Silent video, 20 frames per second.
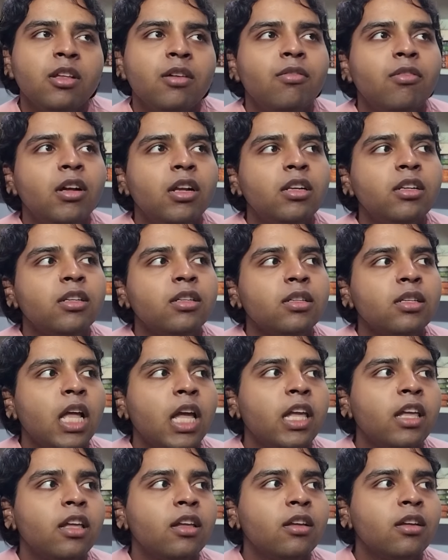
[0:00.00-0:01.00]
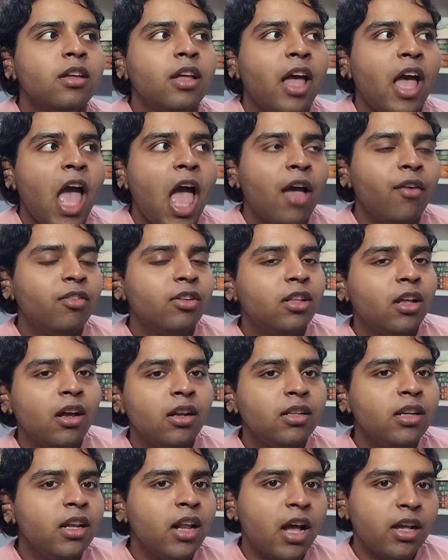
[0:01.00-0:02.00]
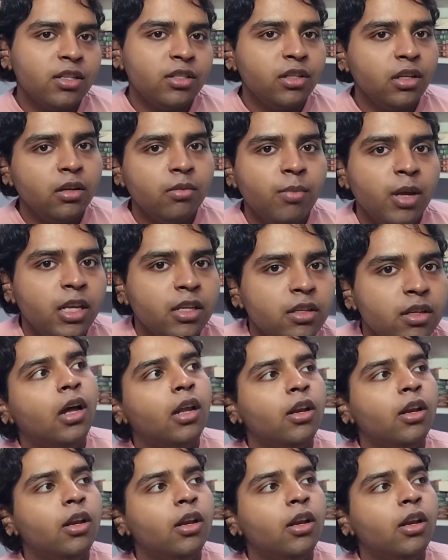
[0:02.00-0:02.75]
The world is like Avatar: The Last Airbender.